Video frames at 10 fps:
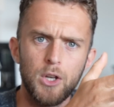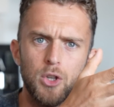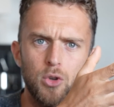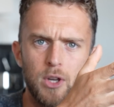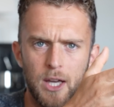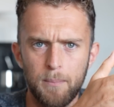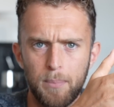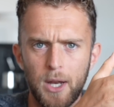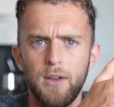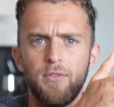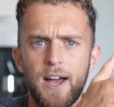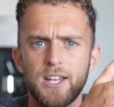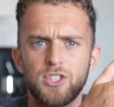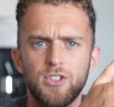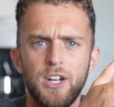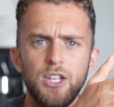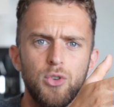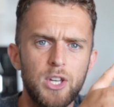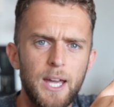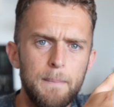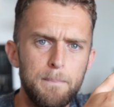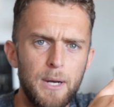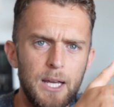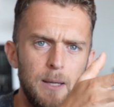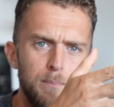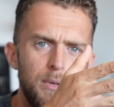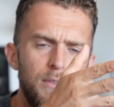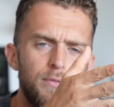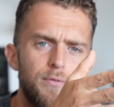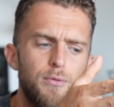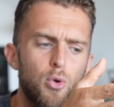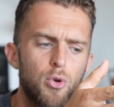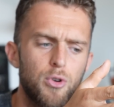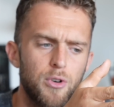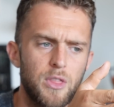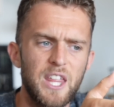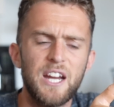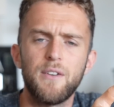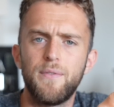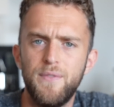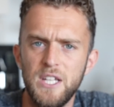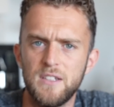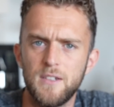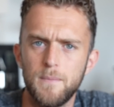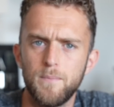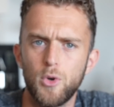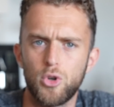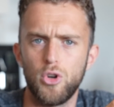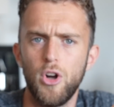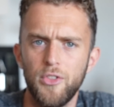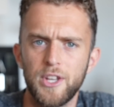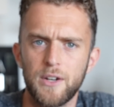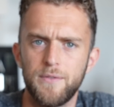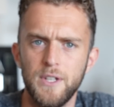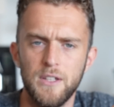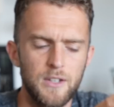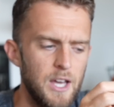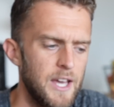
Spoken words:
you can play faster and you can play before their feet or on their feet.